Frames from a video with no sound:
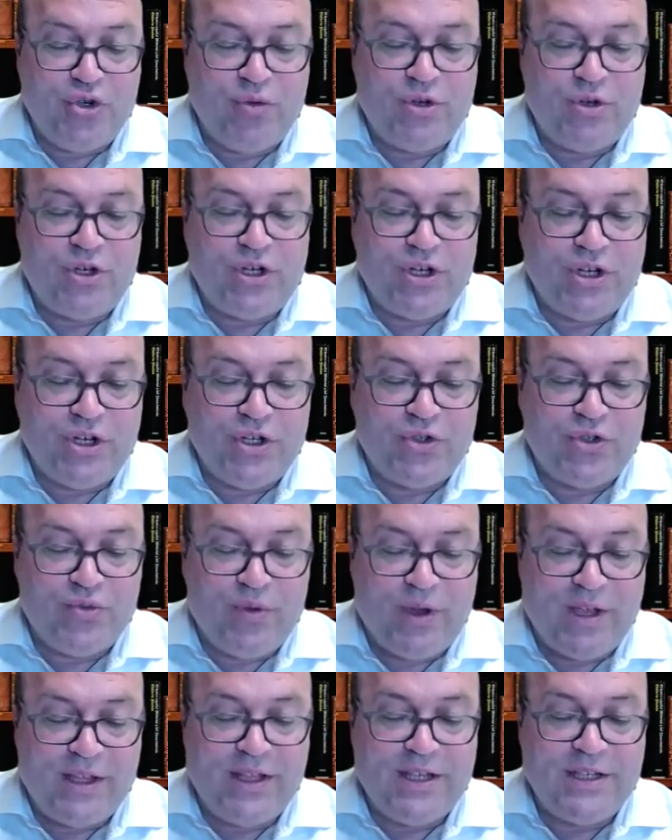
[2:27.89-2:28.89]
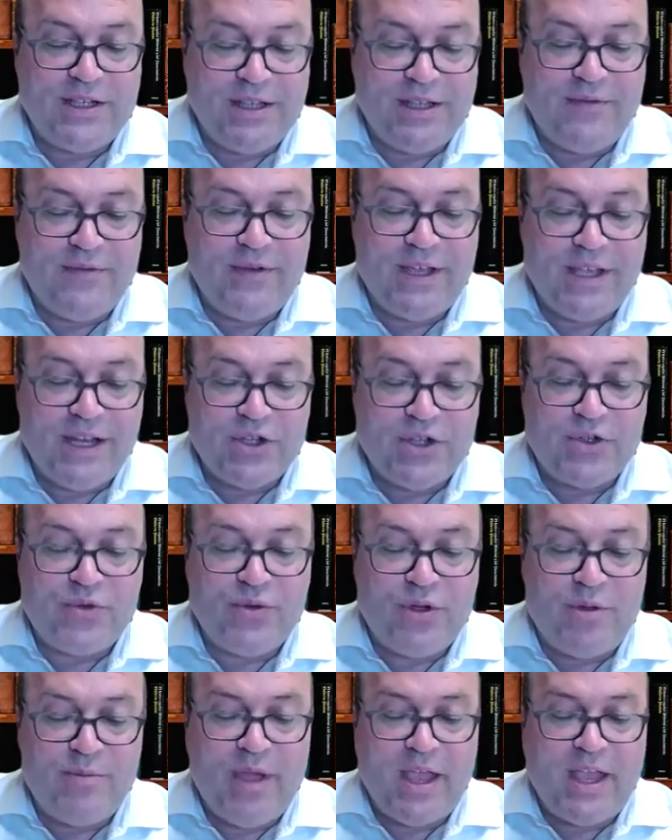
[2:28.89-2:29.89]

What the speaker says: Jewish Israelis living in Israel,